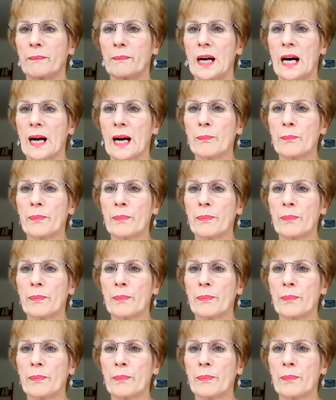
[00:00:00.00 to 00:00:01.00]
iPad
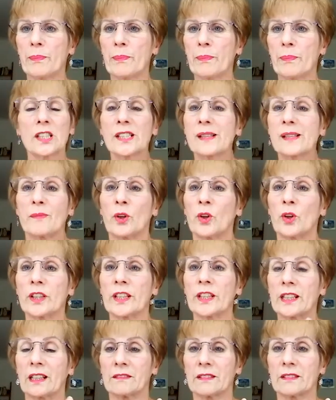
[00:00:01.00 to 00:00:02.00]
on. It was a Sunday
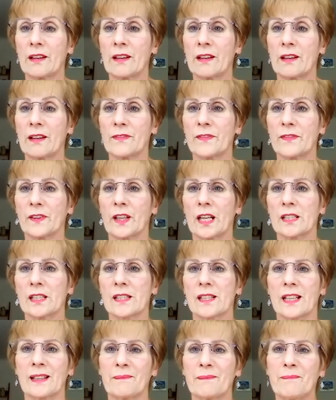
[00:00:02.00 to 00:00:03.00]
morning, I'll never forget
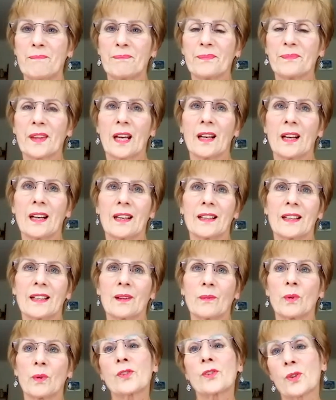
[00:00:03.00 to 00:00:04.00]
it. It
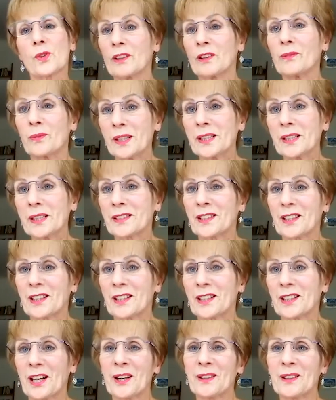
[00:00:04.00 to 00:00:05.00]
was 12 weeks
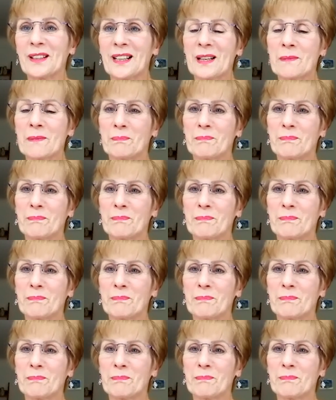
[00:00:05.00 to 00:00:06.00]
ago. I put my
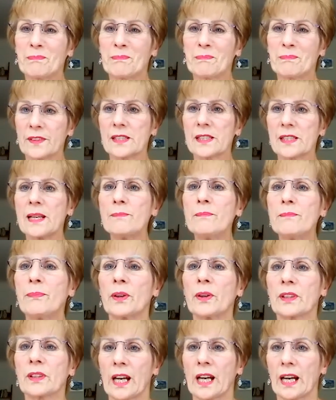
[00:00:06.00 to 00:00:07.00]

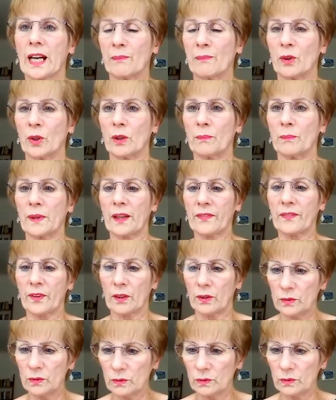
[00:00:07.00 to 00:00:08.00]
Slimpod came up, and I thought,
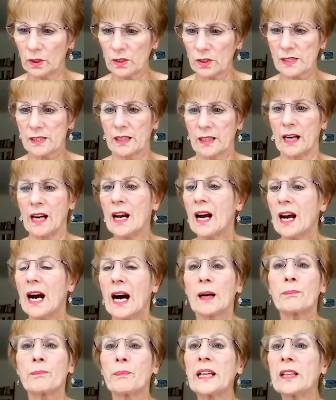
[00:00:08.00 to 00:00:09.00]
oh, what's that?
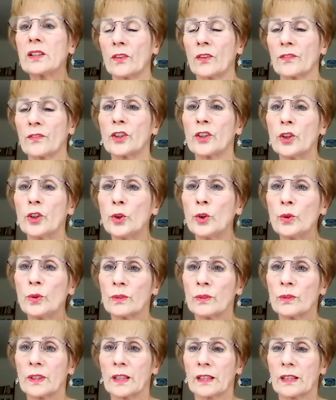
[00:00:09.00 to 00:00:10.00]
I'd
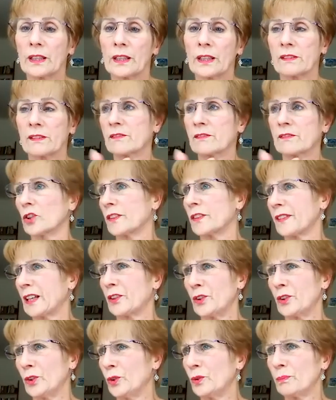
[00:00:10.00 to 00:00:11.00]
joined that
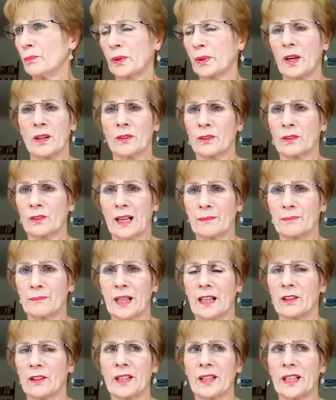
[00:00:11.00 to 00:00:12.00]
noon program, but
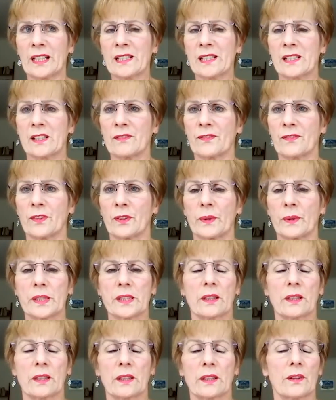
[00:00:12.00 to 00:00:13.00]
I only lasted a few weeks.
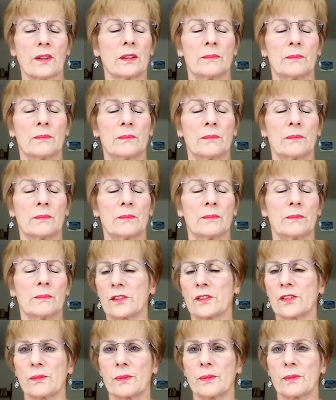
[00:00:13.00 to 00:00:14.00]
I thought, oh my God, I
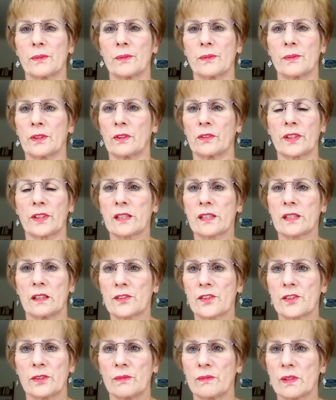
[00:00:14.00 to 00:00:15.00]
can't do with all these
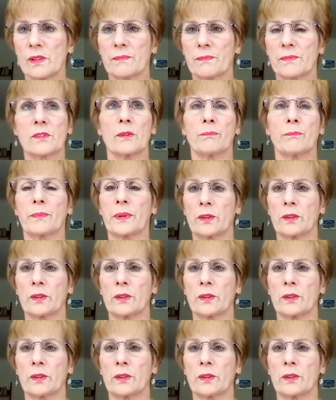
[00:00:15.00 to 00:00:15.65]
cartoons jumping up